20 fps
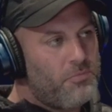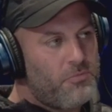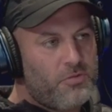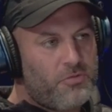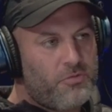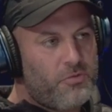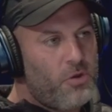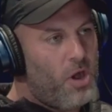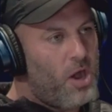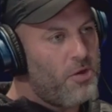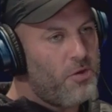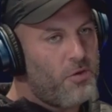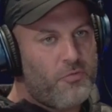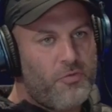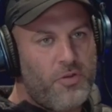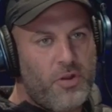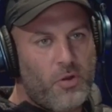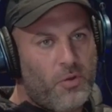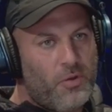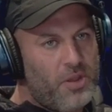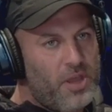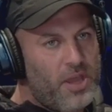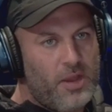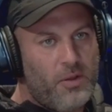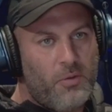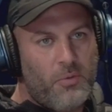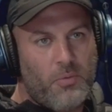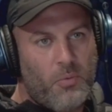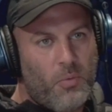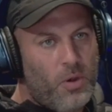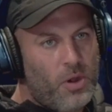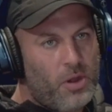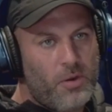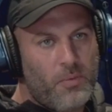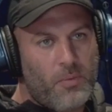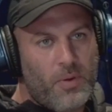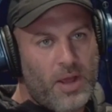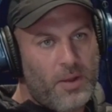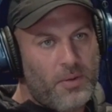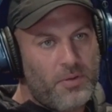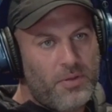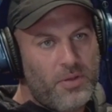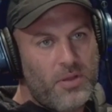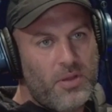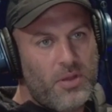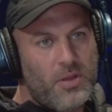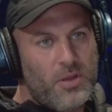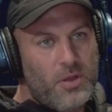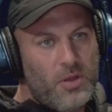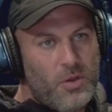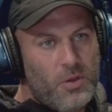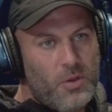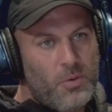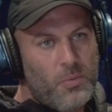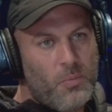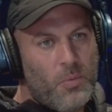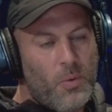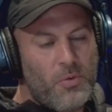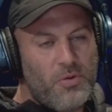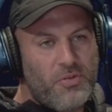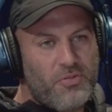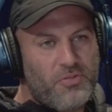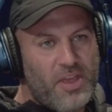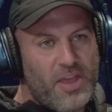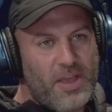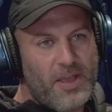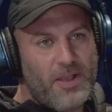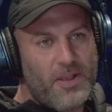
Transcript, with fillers: Just you're on your feet all day, walking around. What would you say?